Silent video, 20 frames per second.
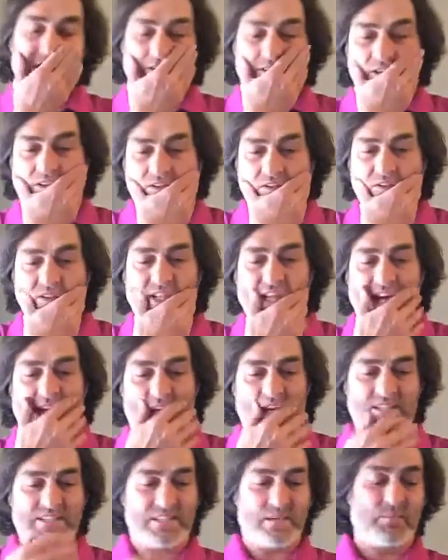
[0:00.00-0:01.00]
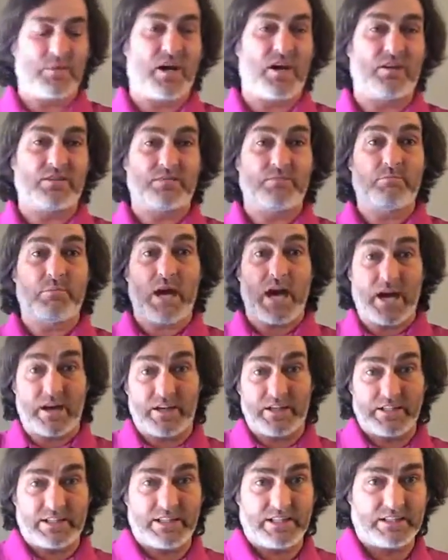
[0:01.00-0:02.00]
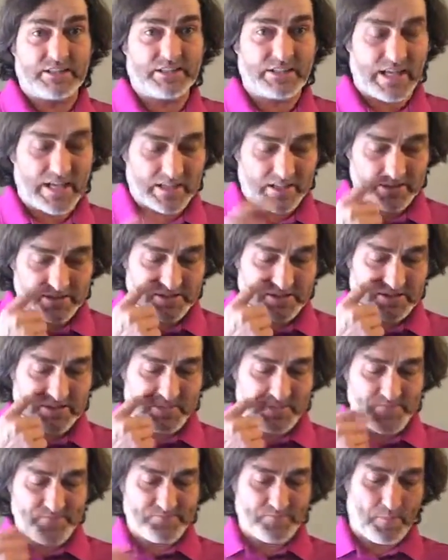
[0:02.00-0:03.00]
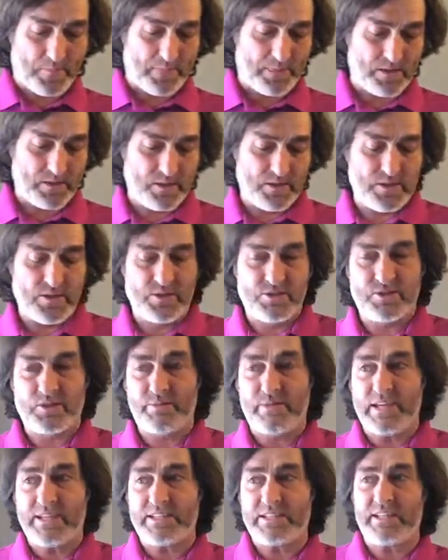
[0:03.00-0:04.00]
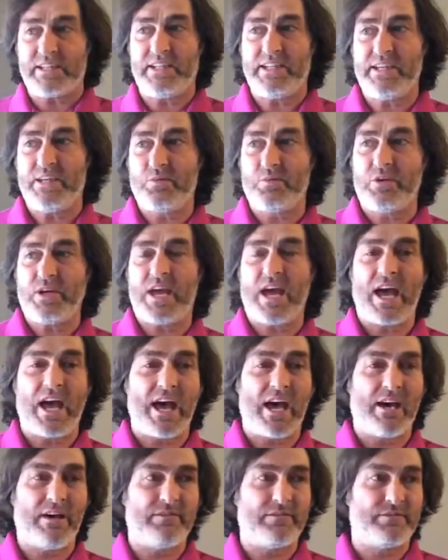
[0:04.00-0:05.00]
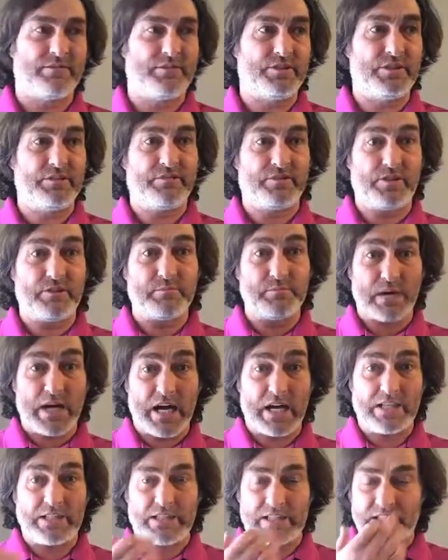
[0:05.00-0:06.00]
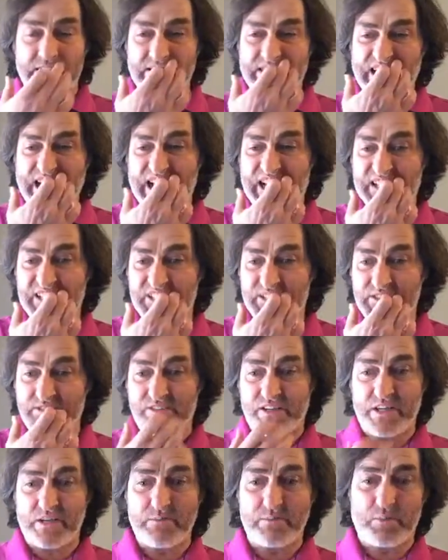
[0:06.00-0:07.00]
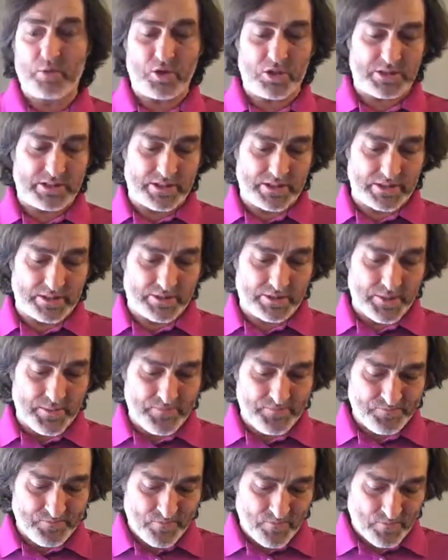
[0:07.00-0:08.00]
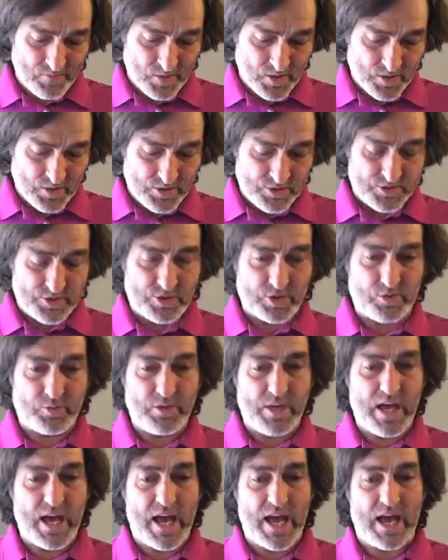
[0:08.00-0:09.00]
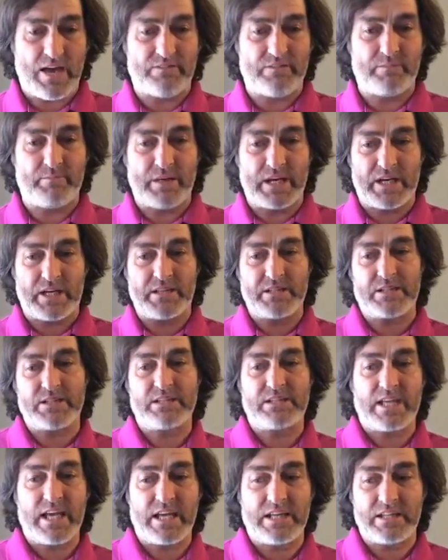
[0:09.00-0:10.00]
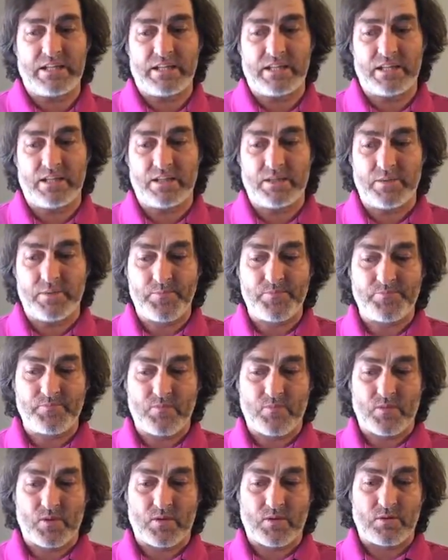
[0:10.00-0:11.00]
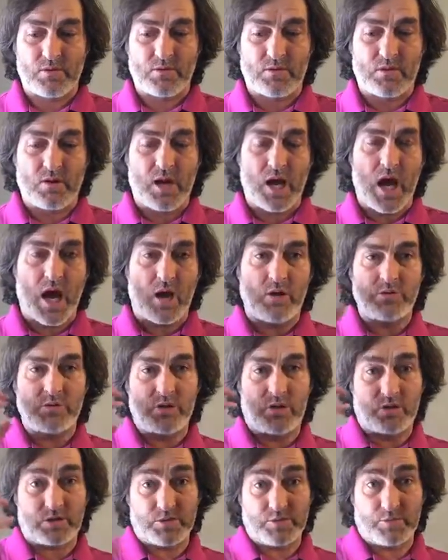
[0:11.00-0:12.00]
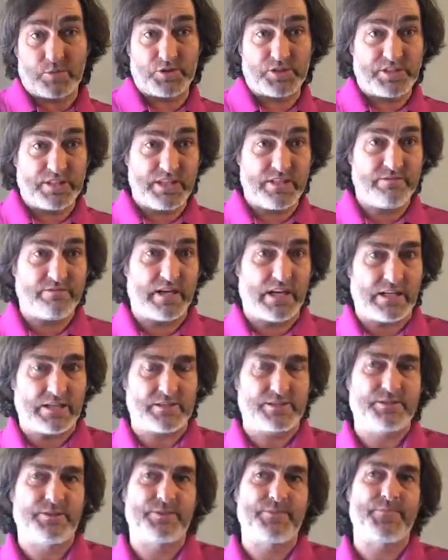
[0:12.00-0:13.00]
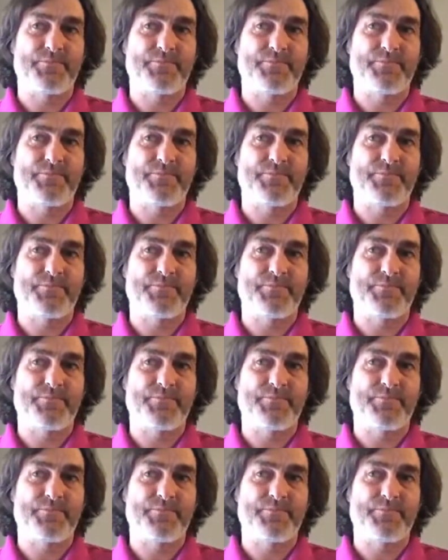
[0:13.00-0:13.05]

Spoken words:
to talk today is about parenting styles. So basically we have different parenting styles. It's very important so we have a better understanding how dogs perceive us.